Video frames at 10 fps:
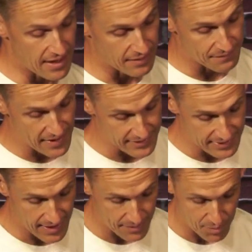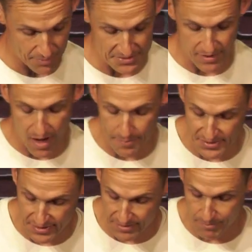In fact, he kind of promised the
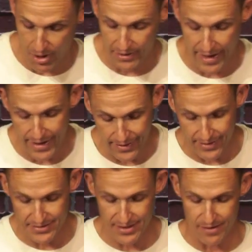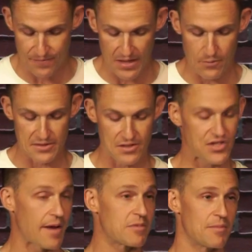opposite. In Mark 8, he said, If anyone's
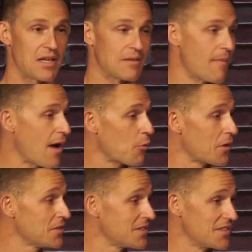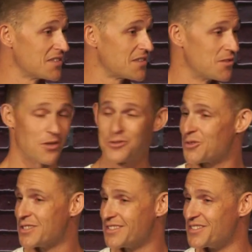ashamed of me and my words in this
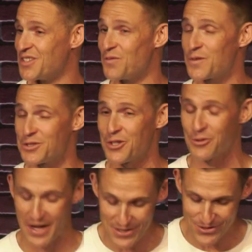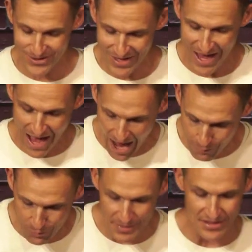adulterous and sinful generation, I
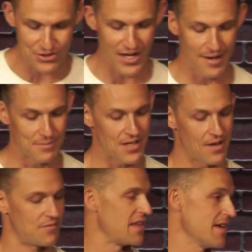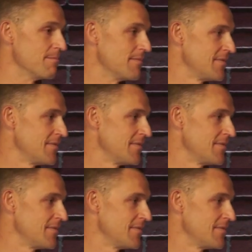will be ashamed of them.